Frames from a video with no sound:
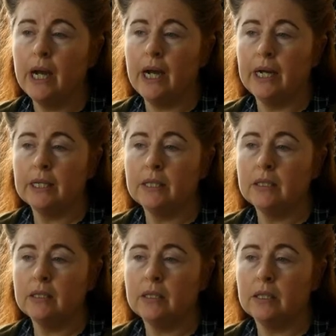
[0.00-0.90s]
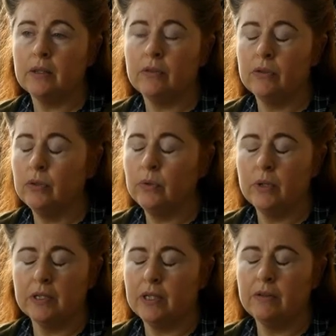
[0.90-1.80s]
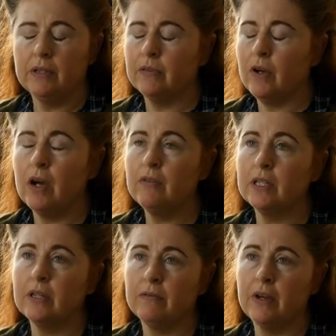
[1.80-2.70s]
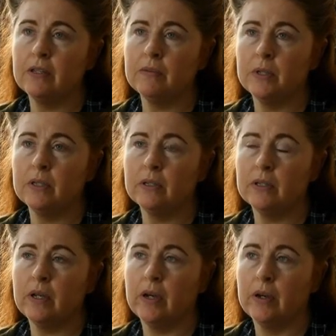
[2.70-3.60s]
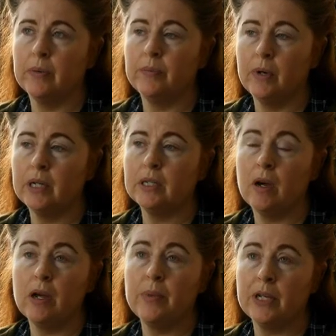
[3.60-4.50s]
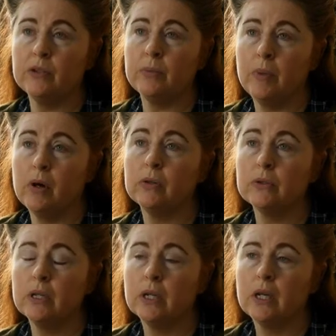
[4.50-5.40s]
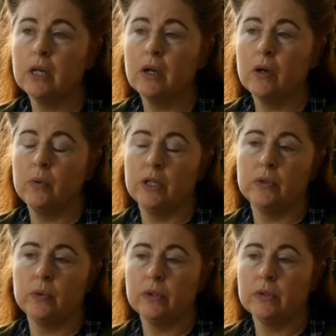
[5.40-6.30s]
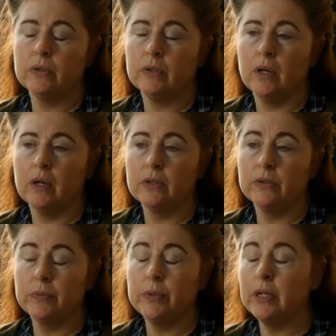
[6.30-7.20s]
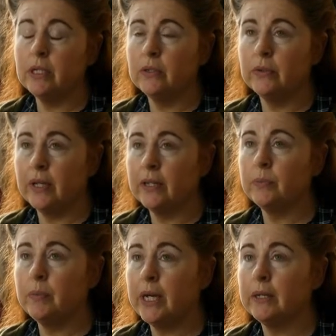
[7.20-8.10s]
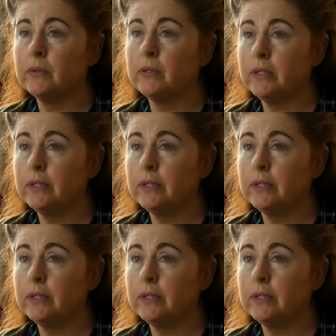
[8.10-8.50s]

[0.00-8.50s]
and through a series of high-risk investments, my entire pension pot, which was some £92,000.